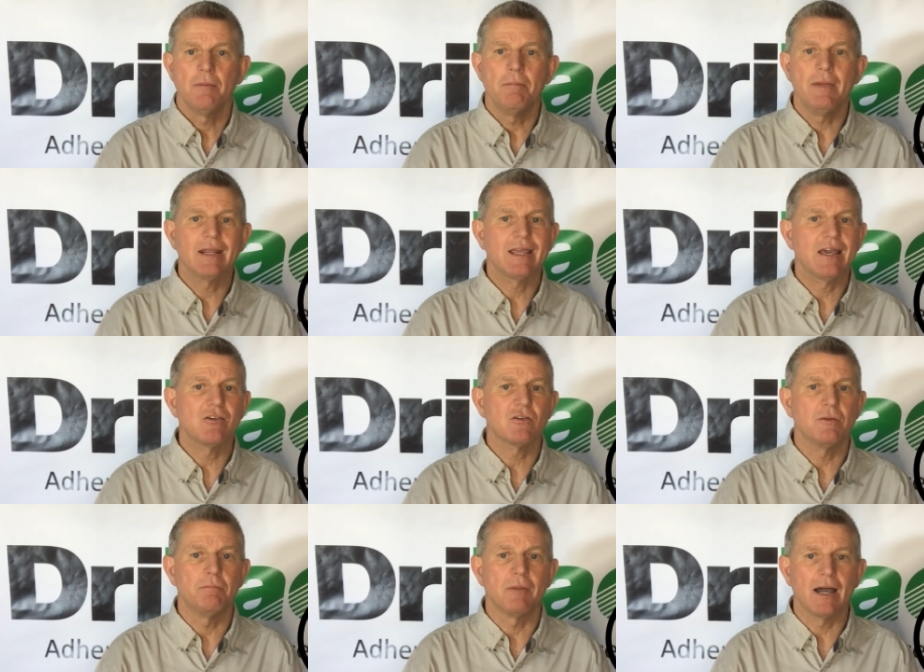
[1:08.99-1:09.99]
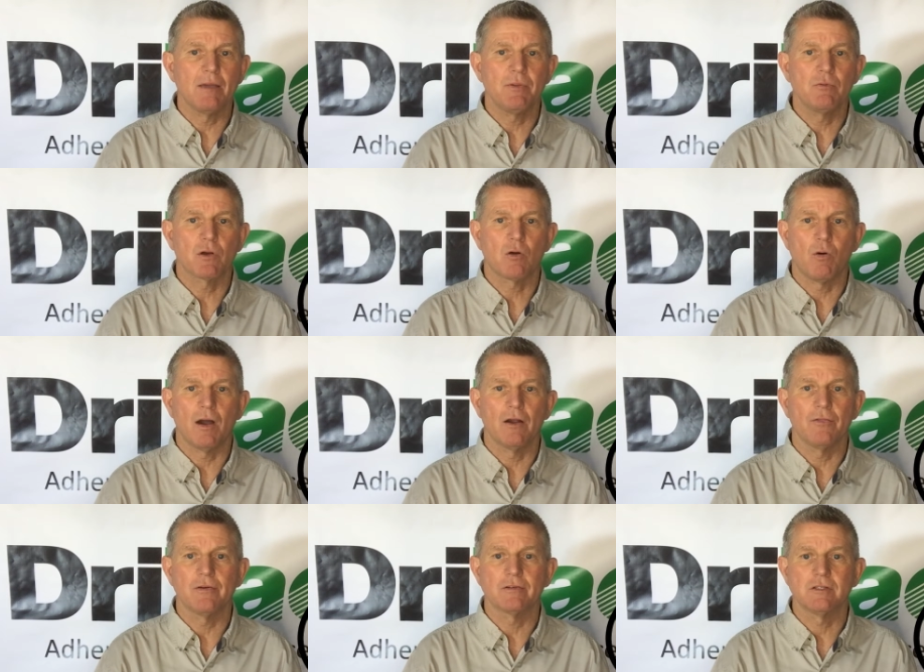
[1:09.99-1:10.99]
Mitigation might be
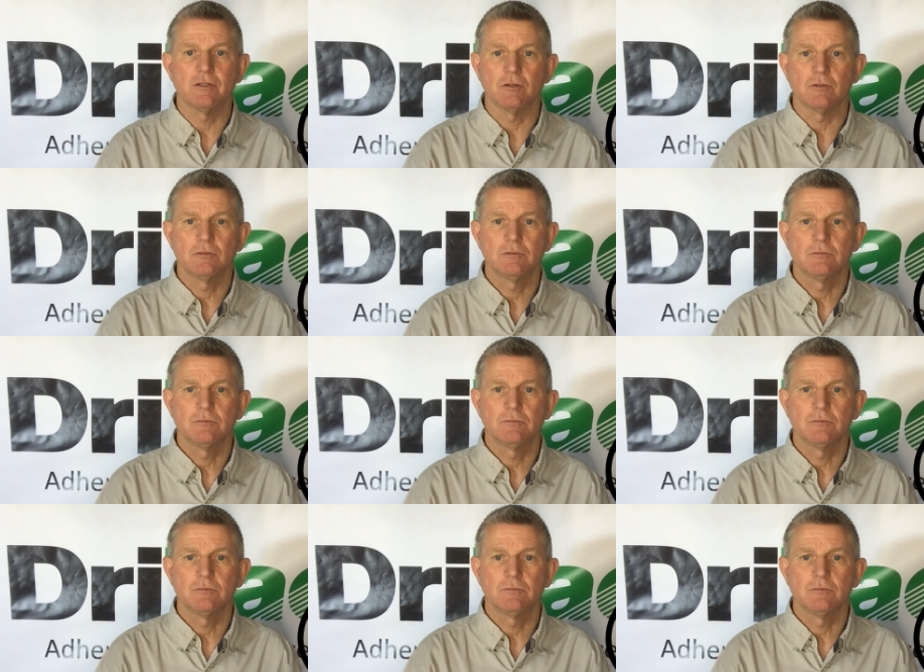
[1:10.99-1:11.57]
required there too.